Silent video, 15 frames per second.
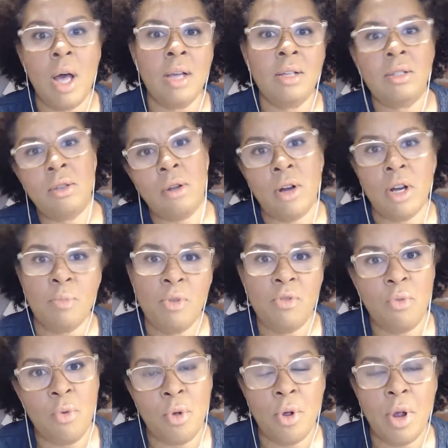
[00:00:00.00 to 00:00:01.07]
I started
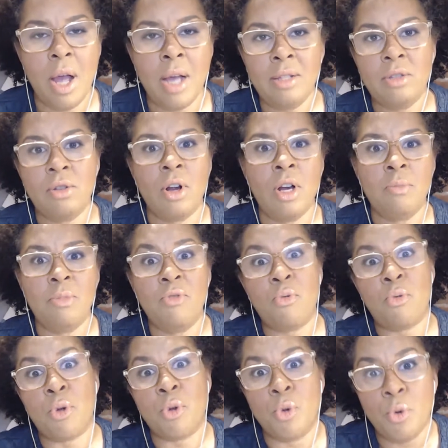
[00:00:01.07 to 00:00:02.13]
before
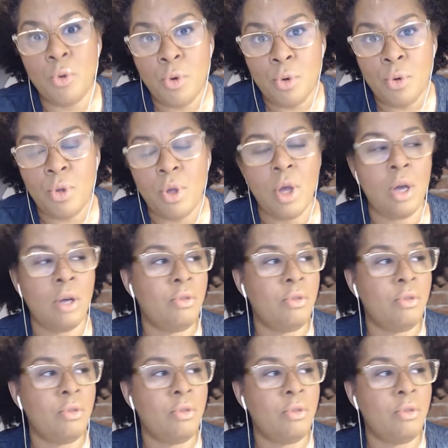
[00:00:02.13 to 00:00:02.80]
Google.